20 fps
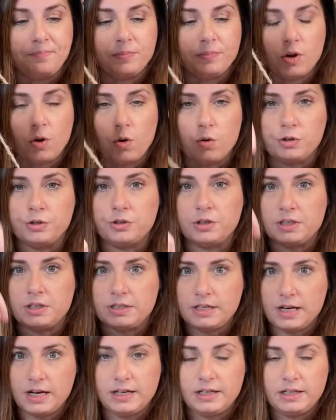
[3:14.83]
or you're gonna
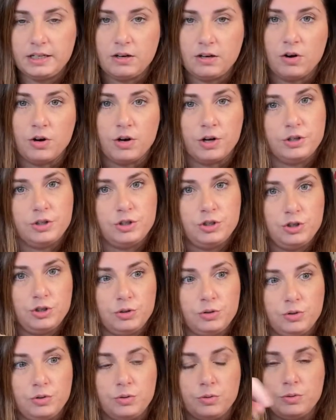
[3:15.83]
tie it
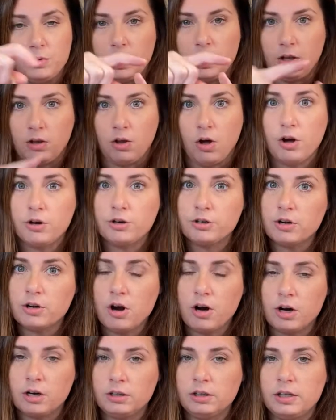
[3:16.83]
onto a longer
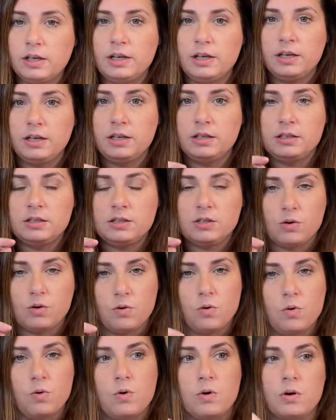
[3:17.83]
garland
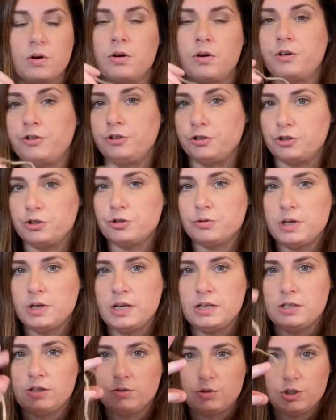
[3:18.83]
or on your tree.
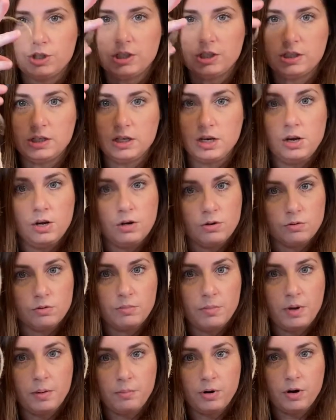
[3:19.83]
So just
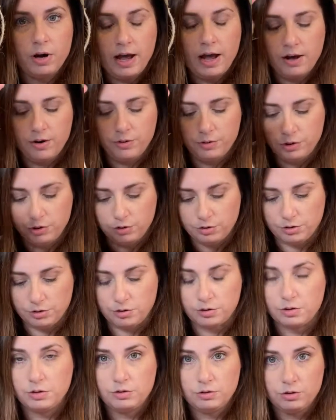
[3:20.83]
remember how you're
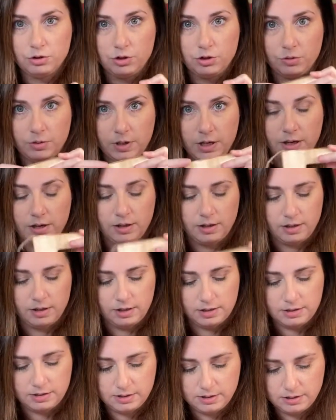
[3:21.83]
doing
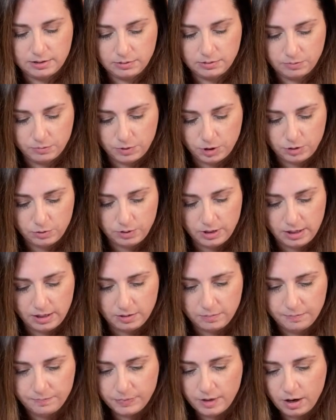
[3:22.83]
this, what you need.
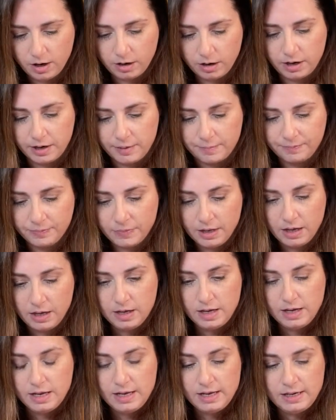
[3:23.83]
All right,
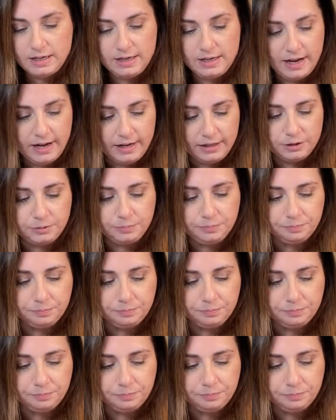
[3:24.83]
now